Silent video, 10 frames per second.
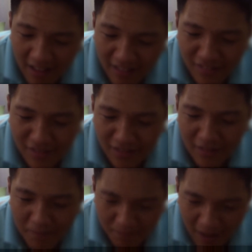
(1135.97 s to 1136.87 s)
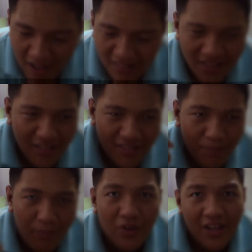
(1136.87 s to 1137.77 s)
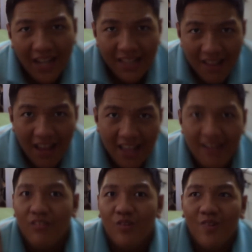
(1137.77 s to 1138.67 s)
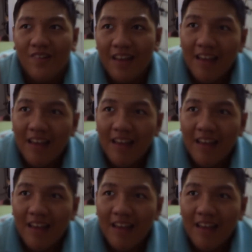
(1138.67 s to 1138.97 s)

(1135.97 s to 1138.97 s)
It's just in the box and it's purely katakana, so